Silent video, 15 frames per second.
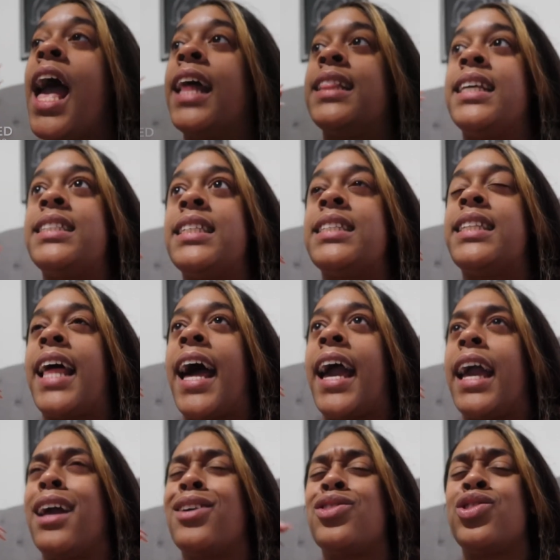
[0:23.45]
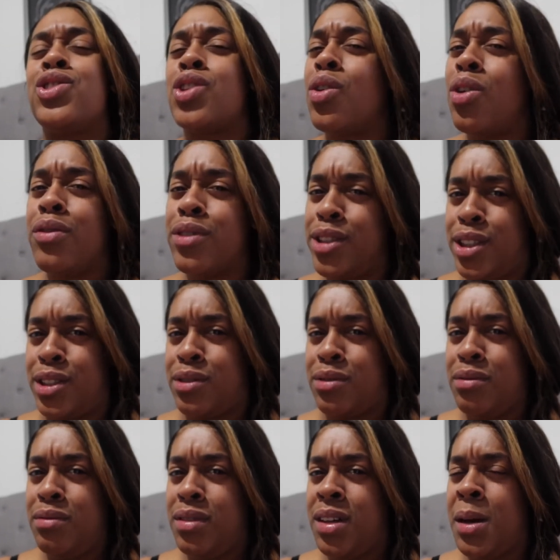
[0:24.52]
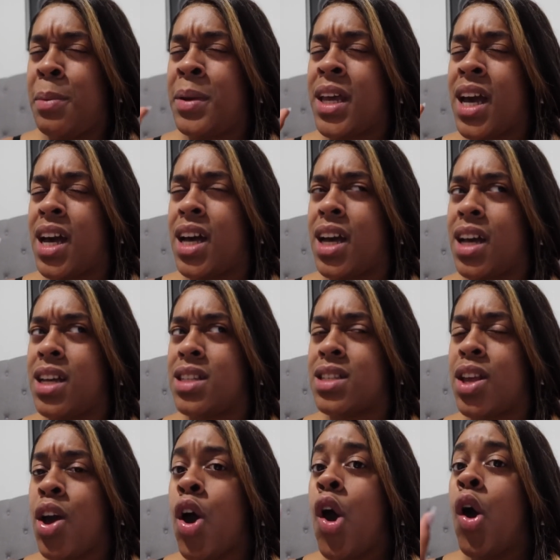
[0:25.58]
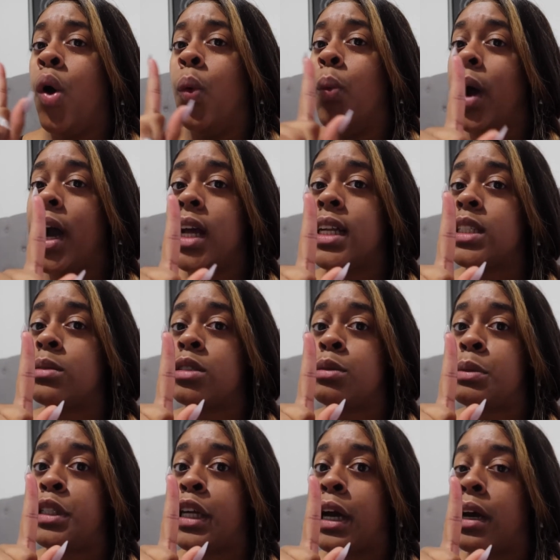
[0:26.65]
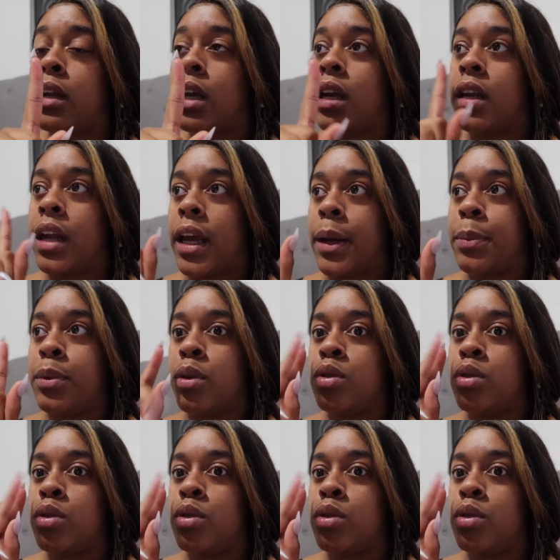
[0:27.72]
This is like so overdue because one, it's supposed to be done in April.